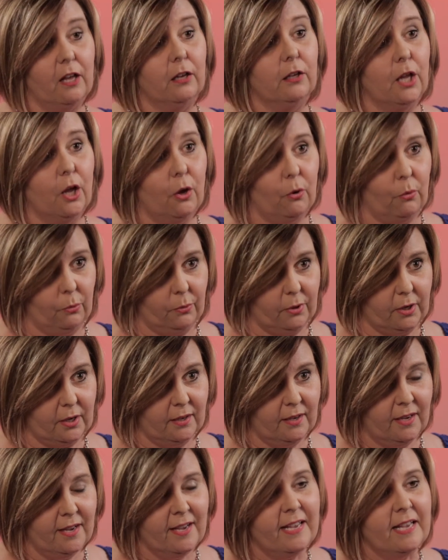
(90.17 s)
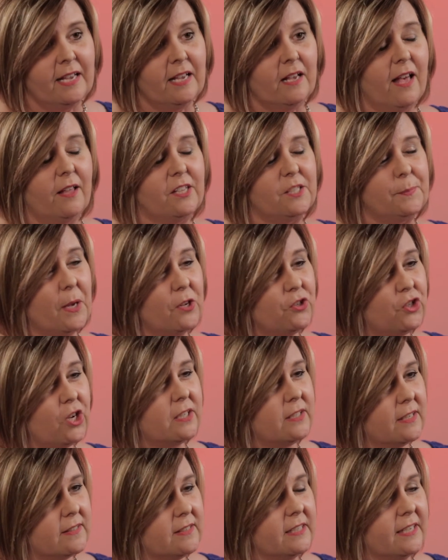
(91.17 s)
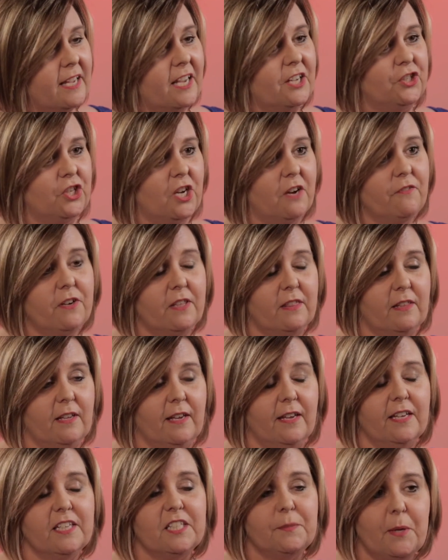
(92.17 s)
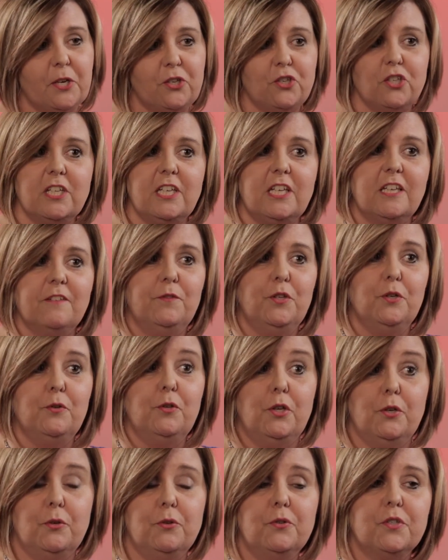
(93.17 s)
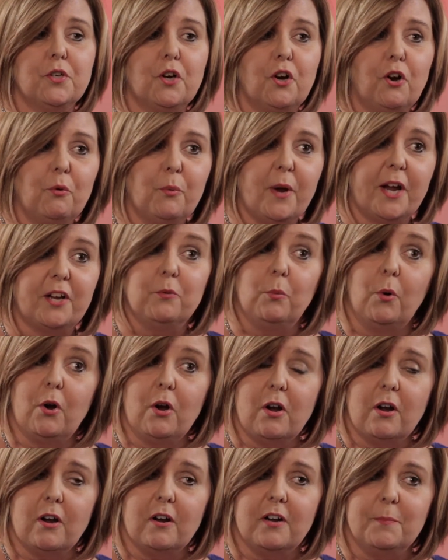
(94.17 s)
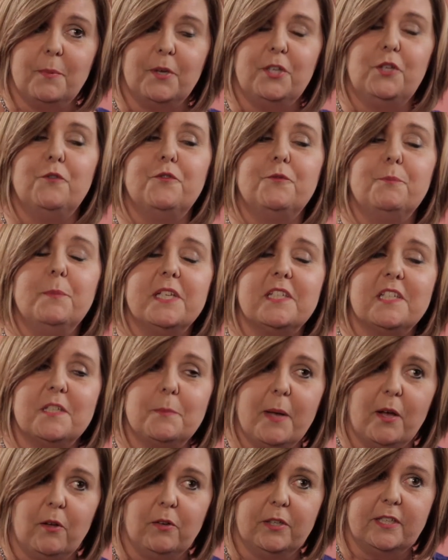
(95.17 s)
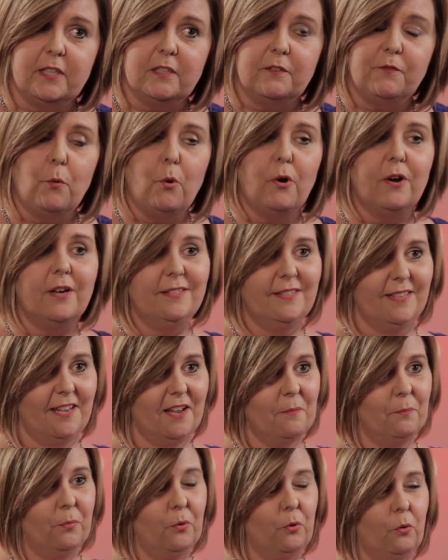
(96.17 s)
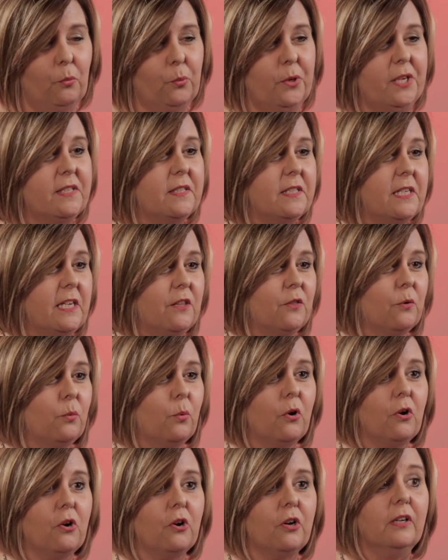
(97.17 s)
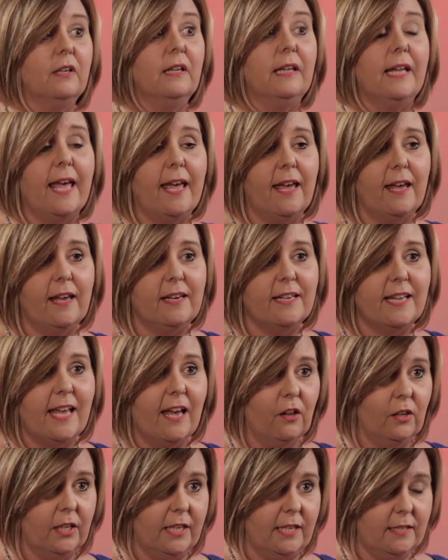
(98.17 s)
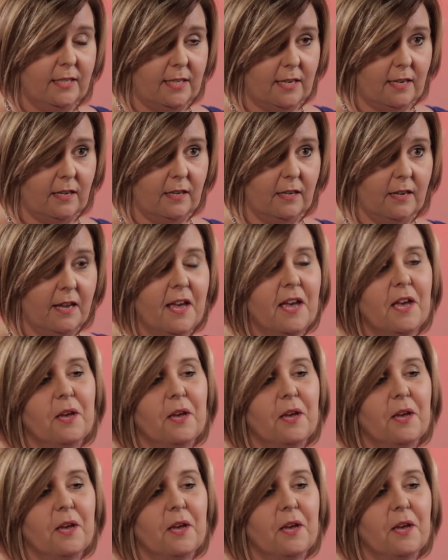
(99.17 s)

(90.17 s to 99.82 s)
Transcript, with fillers: alone. Spell check doesn't catch everything, especially if you use a correct word but you've misspelled it. For example, we see the word lead, L-E-D,